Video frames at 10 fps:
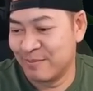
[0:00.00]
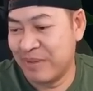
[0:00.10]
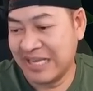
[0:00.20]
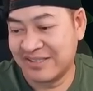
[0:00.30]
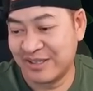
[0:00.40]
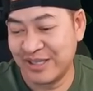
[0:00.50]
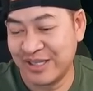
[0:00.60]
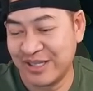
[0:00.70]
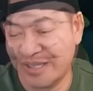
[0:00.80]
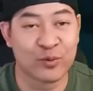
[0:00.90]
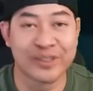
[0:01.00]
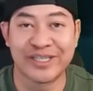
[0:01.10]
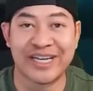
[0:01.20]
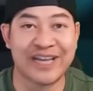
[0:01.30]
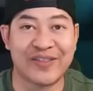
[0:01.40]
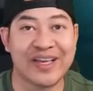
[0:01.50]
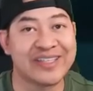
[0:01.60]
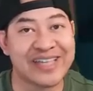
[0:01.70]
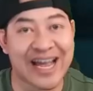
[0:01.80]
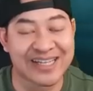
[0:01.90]
Basically, everyone's going to get the
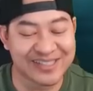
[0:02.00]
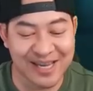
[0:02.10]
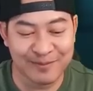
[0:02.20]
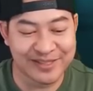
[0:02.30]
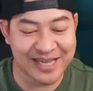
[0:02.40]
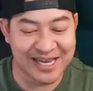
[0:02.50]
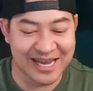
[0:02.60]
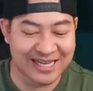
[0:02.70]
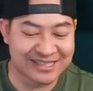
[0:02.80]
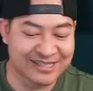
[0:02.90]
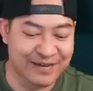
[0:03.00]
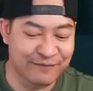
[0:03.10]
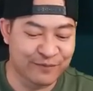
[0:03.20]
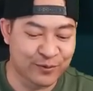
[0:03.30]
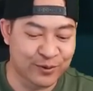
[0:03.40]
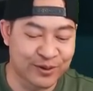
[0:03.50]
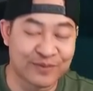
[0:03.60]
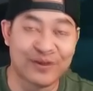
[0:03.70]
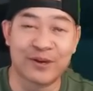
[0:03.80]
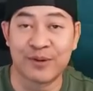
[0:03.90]
exact same set except for
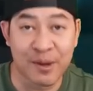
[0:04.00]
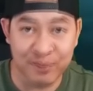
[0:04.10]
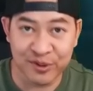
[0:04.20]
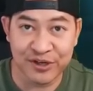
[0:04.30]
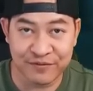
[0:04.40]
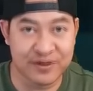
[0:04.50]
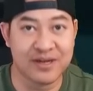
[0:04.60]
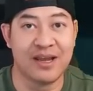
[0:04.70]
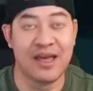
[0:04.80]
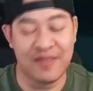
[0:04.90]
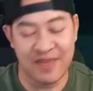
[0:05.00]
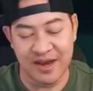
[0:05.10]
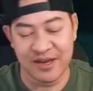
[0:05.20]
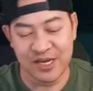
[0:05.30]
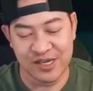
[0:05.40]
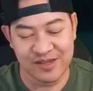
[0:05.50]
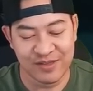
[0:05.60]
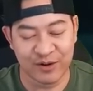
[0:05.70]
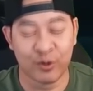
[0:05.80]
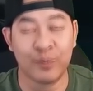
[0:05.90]
they're numbered different, and then
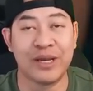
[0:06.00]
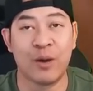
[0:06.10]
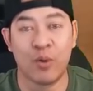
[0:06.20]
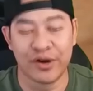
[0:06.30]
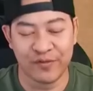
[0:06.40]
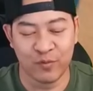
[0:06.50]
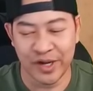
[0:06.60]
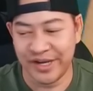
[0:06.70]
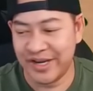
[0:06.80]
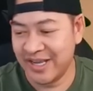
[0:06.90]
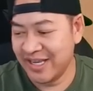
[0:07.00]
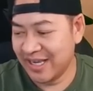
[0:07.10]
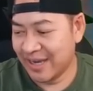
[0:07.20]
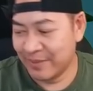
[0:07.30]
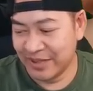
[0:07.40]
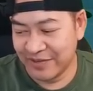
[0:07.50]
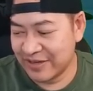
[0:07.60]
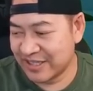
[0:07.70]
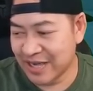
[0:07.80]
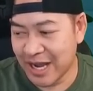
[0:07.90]
there will be a one of one, I believe, in
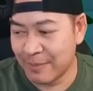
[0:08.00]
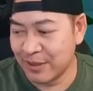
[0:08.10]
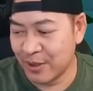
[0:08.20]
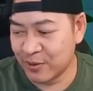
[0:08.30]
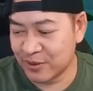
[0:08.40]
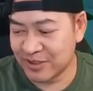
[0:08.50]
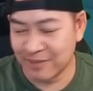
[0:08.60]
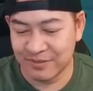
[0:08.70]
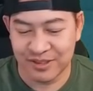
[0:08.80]
a top loader or something.